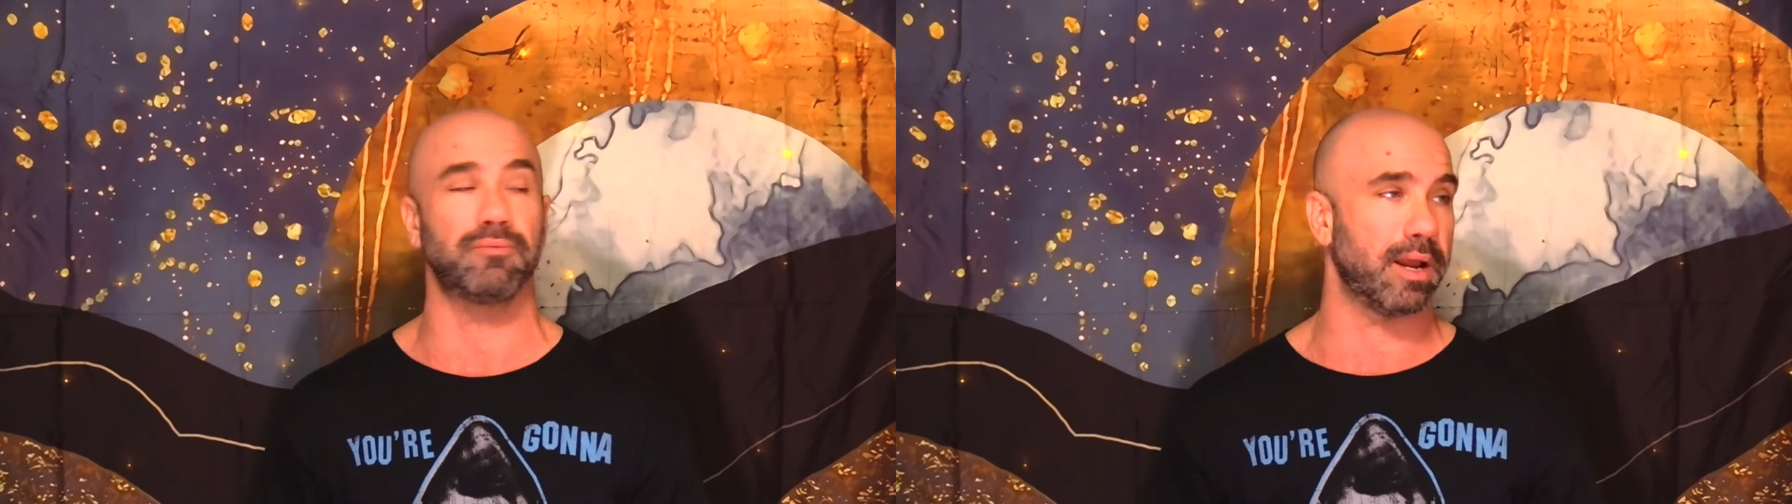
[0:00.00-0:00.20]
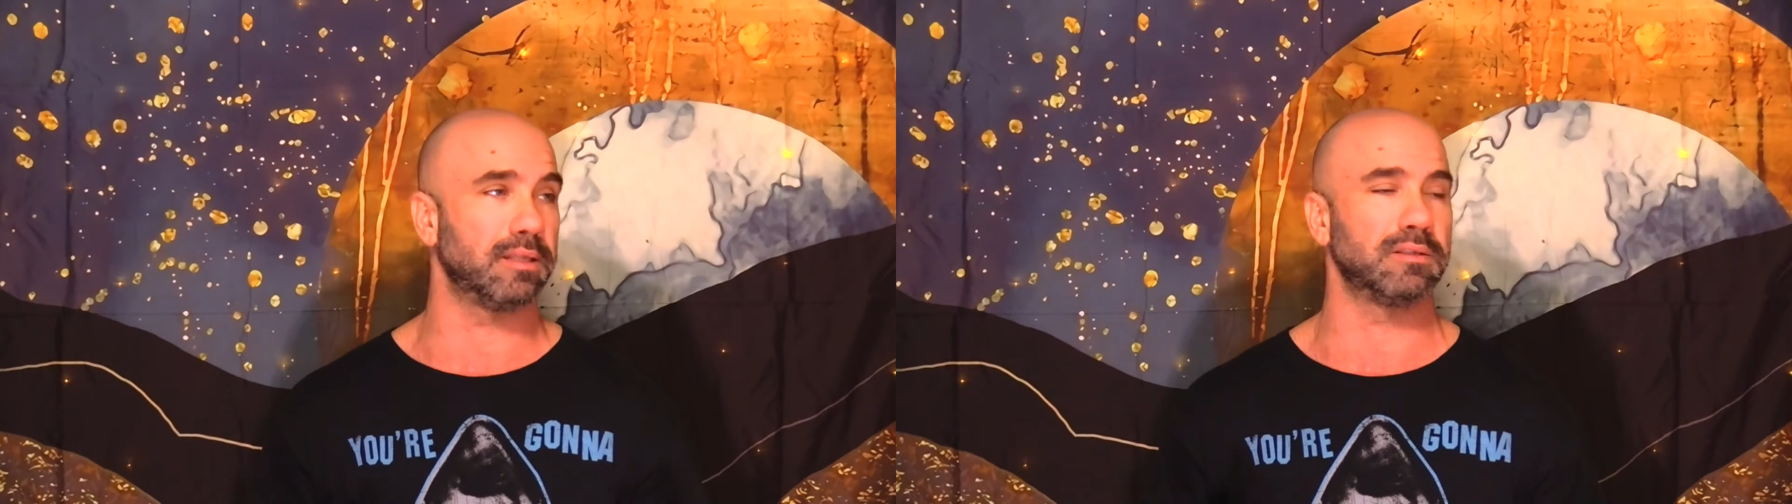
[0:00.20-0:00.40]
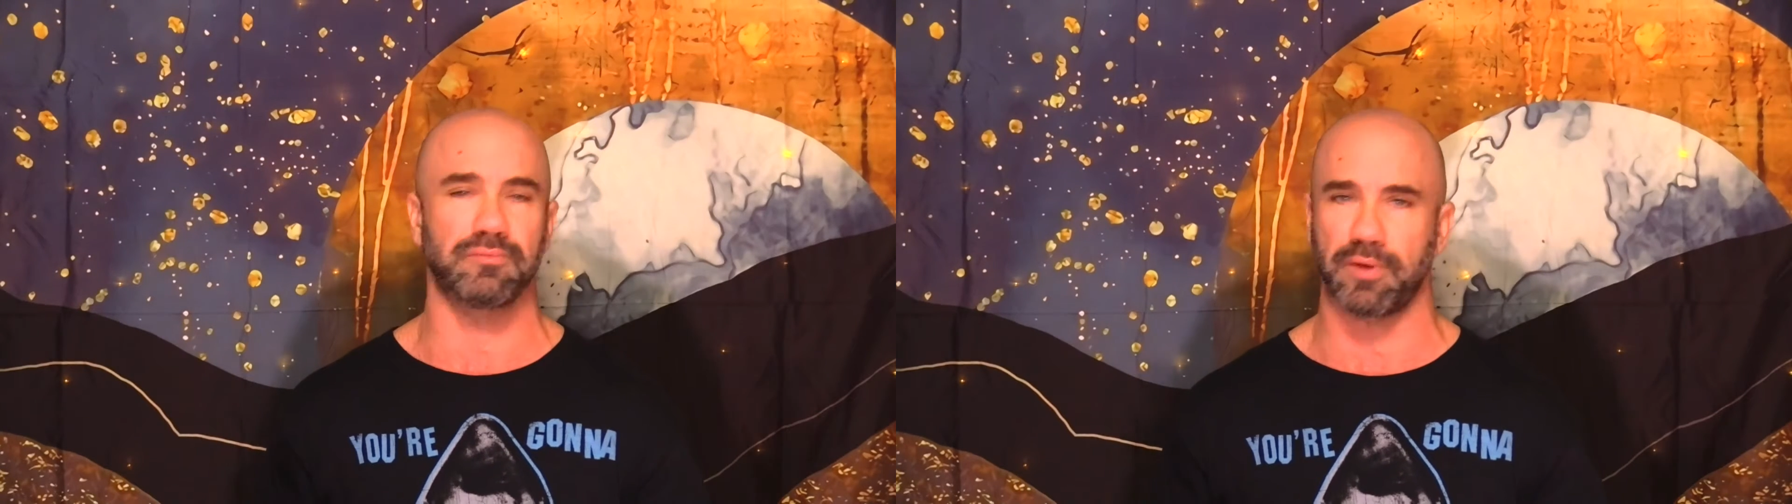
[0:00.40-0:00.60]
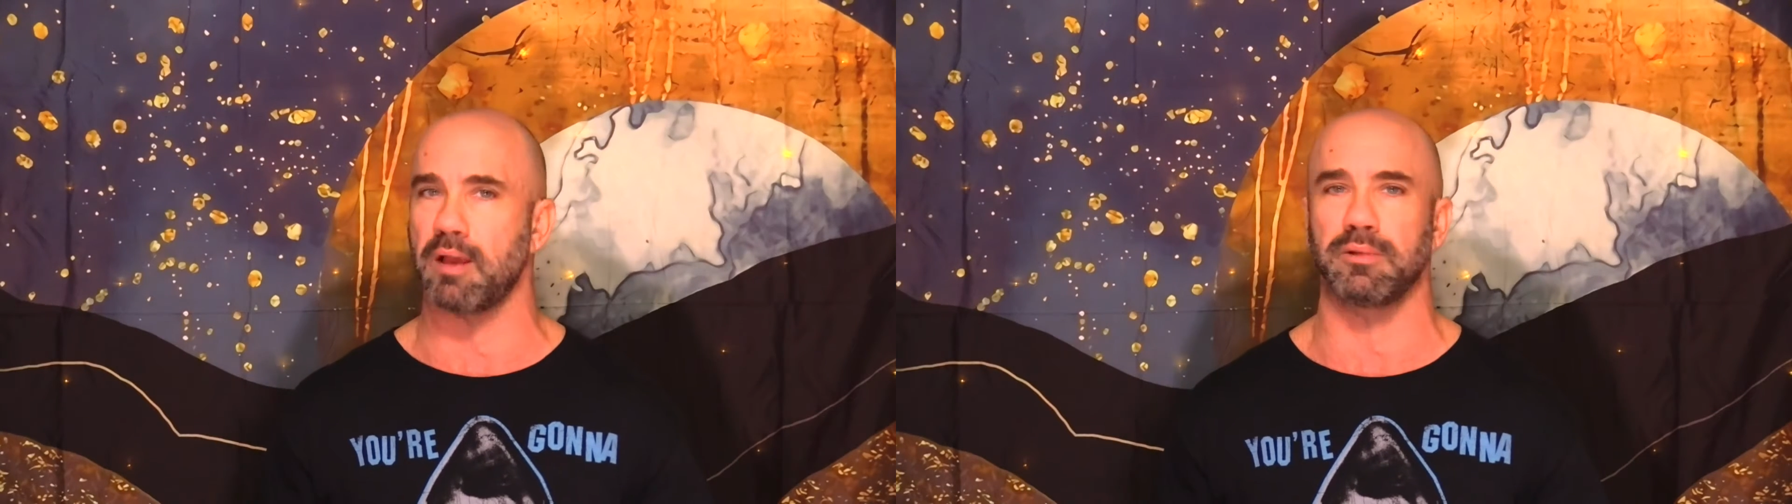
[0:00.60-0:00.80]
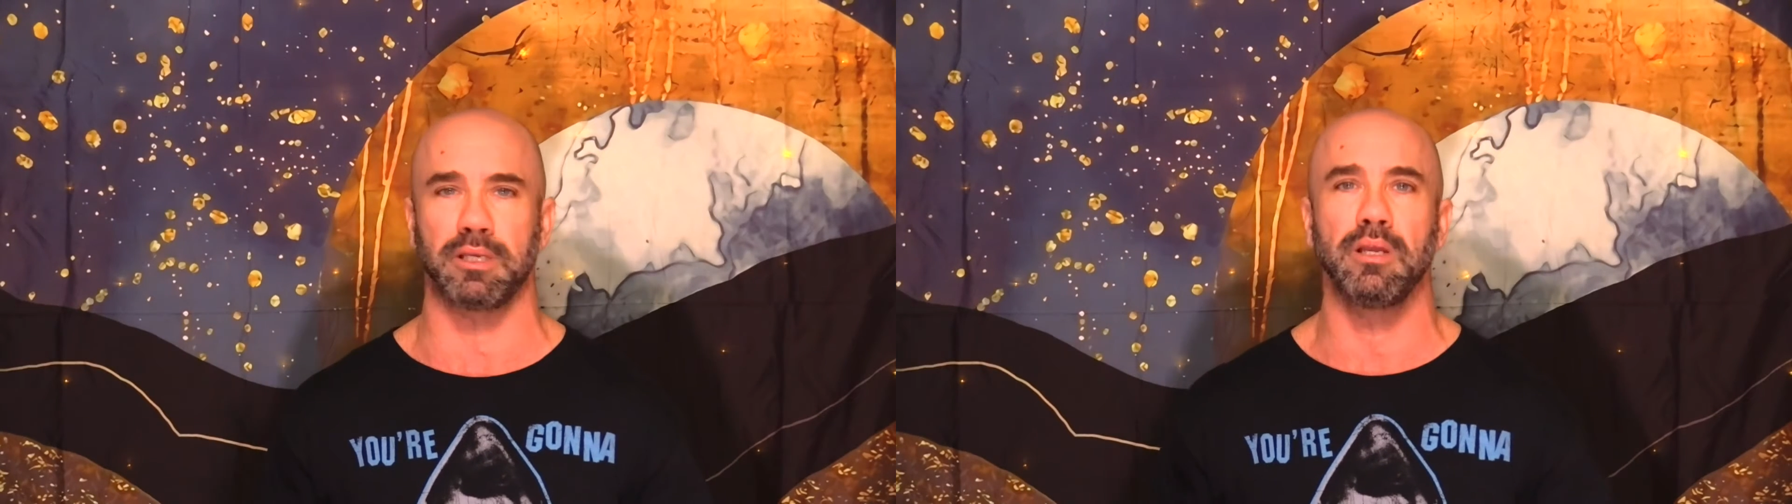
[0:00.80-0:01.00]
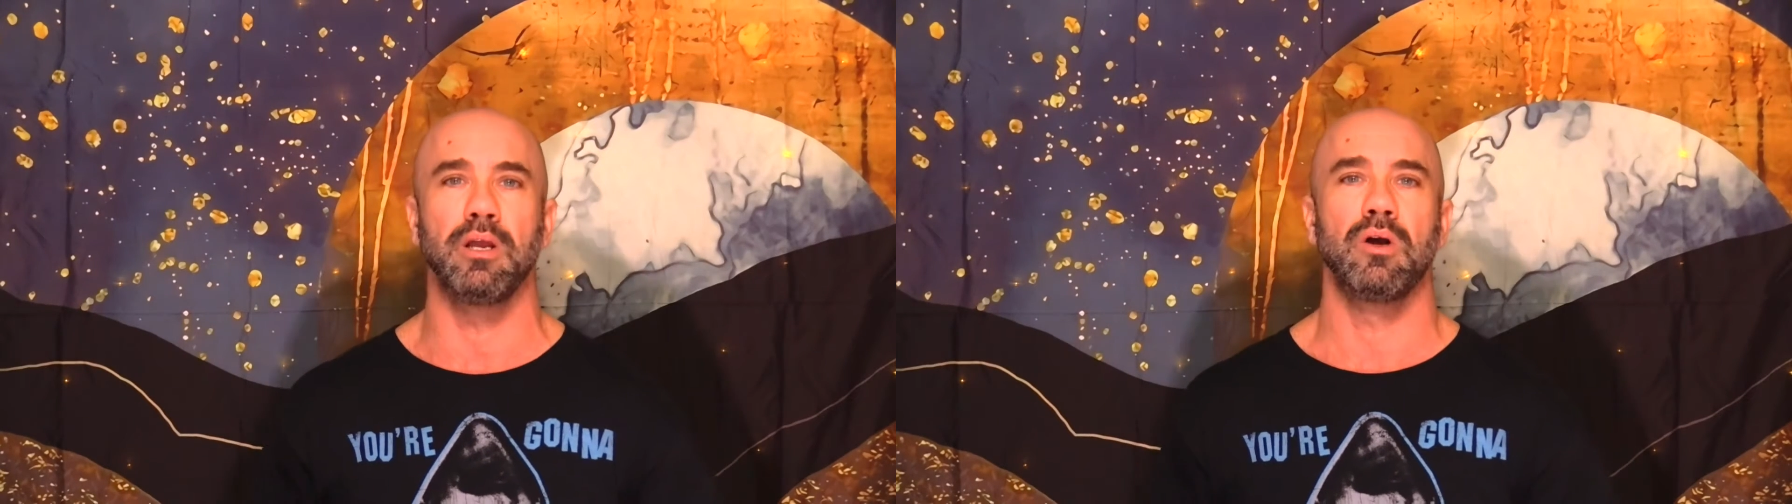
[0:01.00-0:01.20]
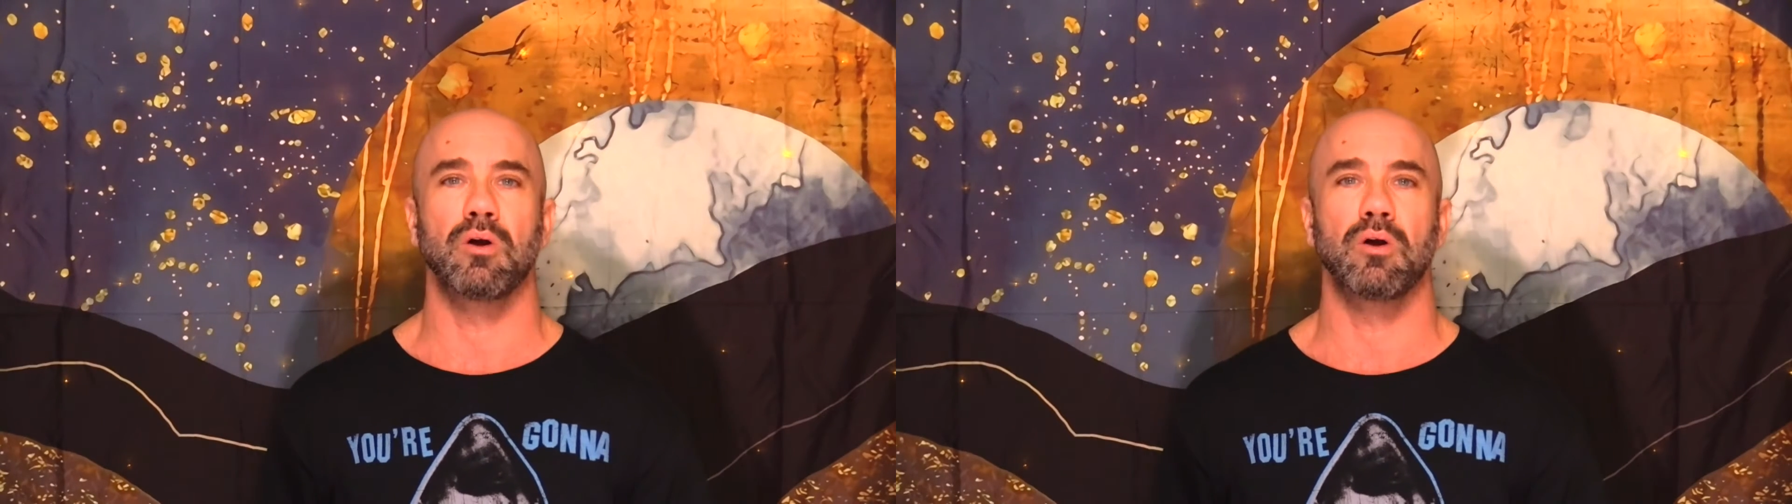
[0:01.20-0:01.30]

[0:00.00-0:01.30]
friends, family,